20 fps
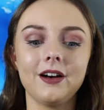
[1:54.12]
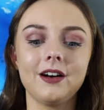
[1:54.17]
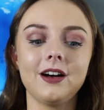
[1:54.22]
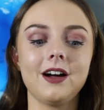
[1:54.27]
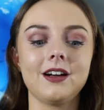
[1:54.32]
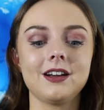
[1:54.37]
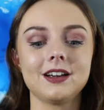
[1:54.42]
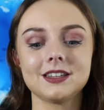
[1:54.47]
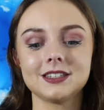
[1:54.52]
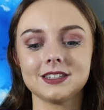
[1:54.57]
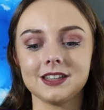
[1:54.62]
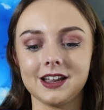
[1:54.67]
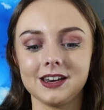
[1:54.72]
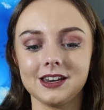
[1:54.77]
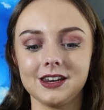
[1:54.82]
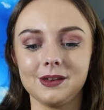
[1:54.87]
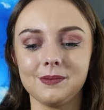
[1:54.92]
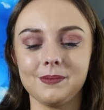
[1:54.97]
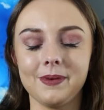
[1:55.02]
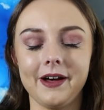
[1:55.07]
are
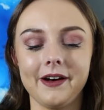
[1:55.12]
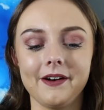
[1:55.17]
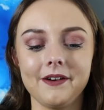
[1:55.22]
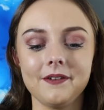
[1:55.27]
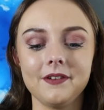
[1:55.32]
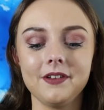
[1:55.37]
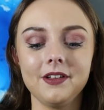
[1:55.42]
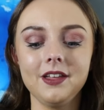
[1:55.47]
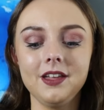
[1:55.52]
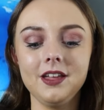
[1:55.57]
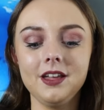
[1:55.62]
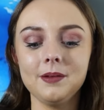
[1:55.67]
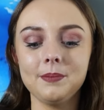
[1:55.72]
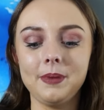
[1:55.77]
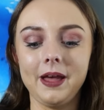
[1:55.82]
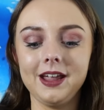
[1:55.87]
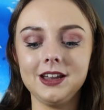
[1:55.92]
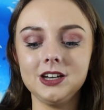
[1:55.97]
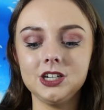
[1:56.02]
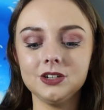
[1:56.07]
excited about.
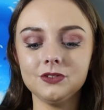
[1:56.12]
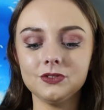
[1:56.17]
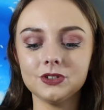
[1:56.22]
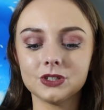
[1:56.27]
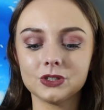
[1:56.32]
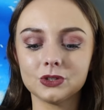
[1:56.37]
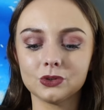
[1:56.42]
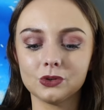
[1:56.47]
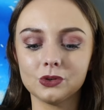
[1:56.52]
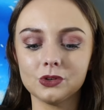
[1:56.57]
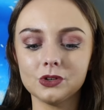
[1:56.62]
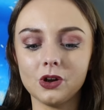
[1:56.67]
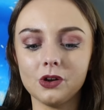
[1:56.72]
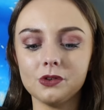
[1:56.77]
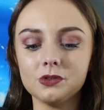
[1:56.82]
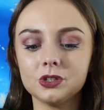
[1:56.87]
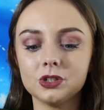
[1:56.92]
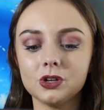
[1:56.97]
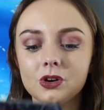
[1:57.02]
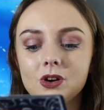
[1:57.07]
Page of Swords.
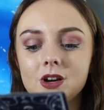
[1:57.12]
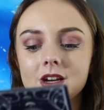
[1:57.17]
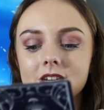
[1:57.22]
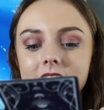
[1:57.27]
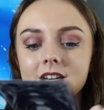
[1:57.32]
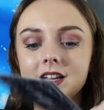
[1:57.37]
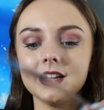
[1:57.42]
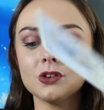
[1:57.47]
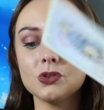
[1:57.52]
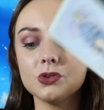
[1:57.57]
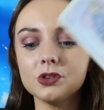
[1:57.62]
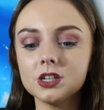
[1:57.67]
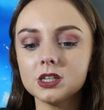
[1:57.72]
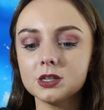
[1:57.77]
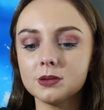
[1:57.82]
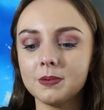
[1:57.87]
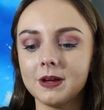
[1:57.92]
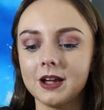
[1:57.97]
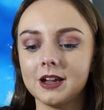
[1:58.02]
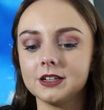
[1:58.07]
Oh, sorry, did I call this
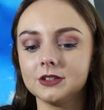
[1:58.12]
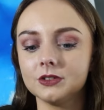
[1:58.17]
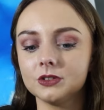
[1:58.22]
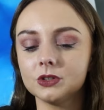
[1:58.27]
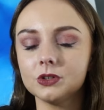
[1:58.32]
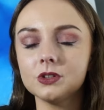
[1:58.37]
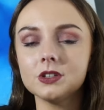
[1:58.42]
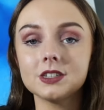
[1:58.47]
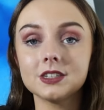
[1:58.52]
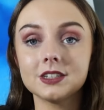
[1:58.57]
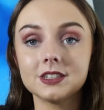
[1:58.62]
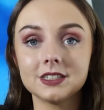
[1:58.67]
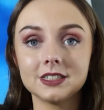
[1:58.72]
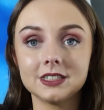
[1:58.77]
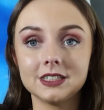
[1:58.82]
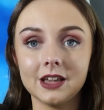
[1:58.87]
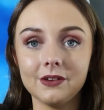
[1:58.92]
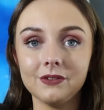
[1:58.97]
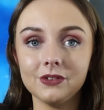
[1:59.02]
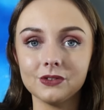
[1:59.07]
the Page of Swords? It's
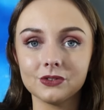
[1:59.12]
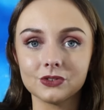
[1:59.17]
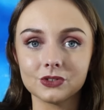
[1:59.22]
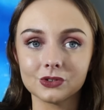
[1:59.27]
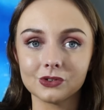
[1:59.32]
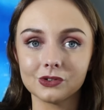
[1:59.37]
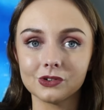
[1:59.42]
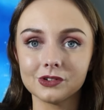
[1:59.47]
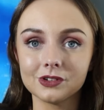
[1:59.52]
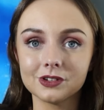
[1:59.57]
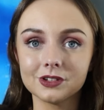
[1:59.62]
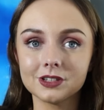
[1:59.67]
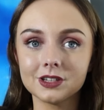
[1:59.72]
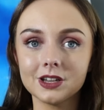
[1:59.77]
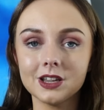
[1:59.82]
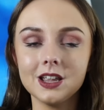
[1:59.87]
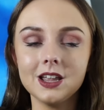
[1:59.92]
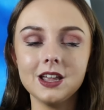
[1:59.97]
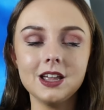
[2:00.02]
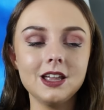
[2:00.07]
Seven of Swords.
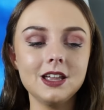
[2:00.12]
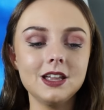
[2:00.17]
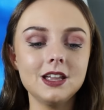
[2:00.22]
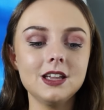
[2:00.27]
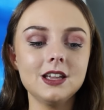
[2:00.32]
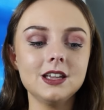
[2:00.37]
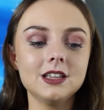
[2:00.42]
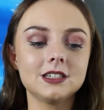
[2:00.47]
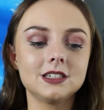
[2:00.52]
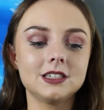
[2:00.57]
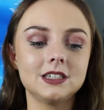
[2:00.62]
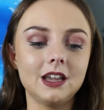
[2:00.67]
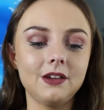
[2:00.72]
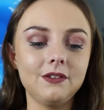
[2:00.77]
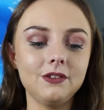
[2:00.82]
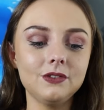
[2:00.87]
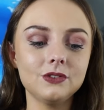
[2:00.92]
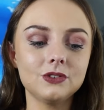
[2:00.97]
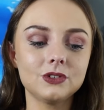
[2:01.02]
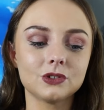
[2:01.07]

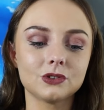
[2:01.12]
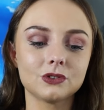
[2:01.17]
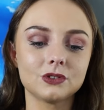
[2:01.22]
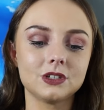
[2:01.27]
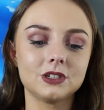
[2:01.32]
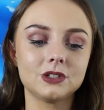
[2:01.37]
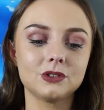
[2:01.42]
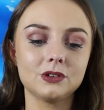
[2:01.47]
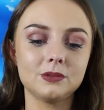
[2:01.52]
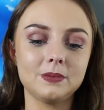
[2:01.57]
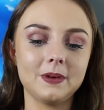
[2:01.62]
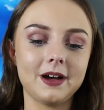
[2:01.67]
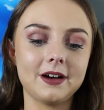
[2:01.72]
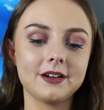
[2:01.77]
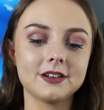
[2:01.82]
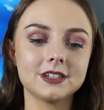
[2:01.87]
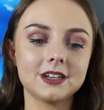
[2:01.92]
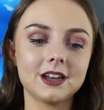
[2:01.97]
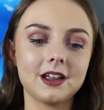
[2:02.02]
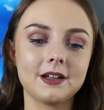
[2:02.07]
Seven of Swords is all
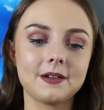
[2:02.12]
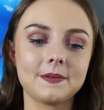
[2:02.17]
about,